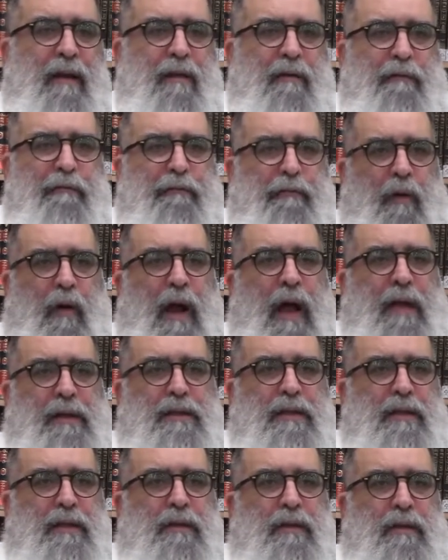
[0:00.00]
for
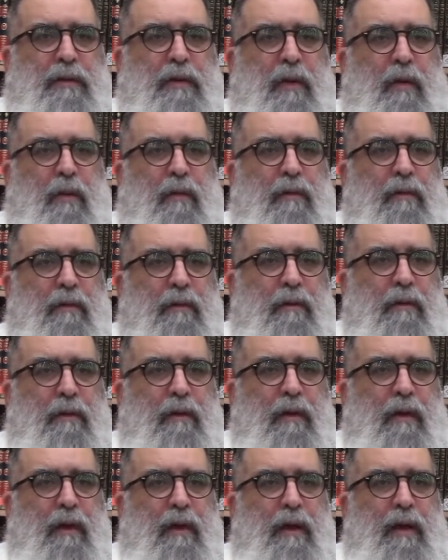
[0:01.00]
us to do?
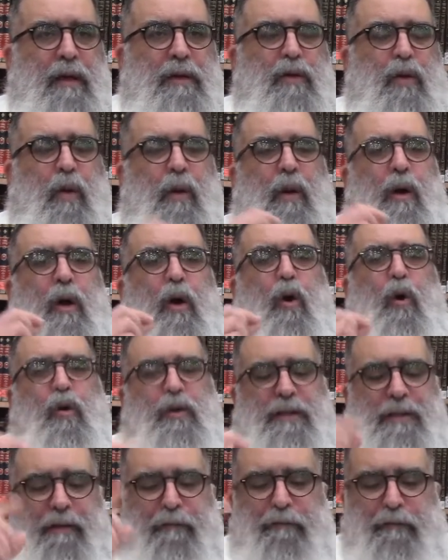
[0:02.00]
It's called
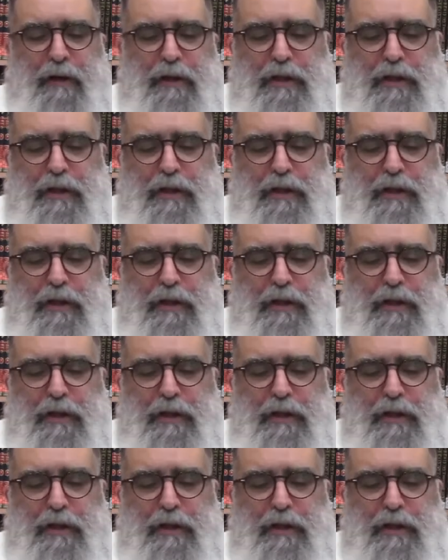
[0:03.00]
Hosafat